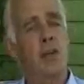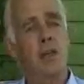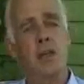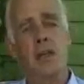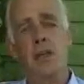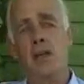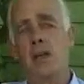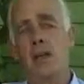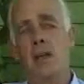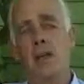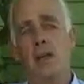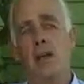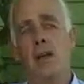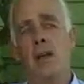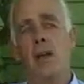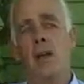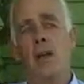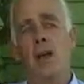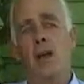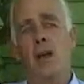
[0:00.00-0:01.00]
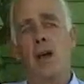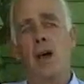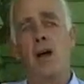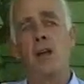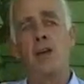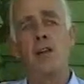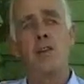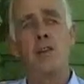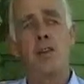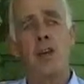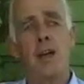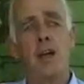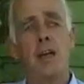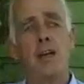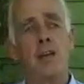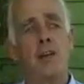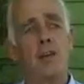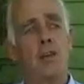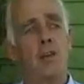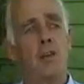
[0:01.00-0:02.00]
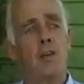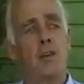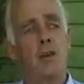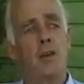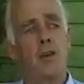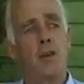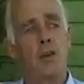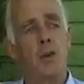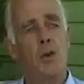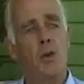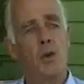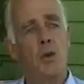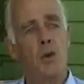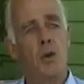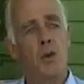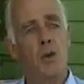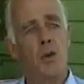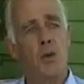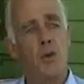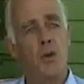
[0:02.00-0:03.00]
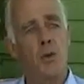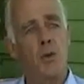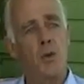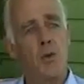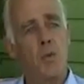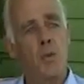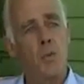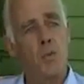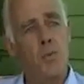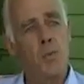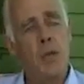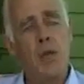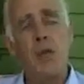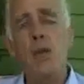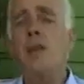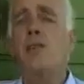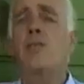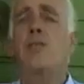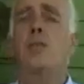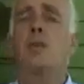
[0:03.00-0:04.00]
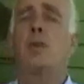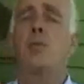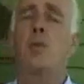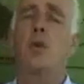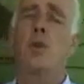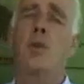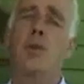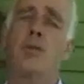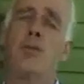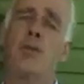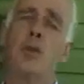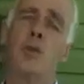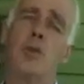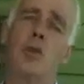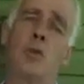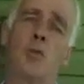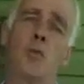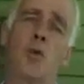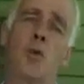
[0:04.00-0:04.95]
today are designed merely from the point of view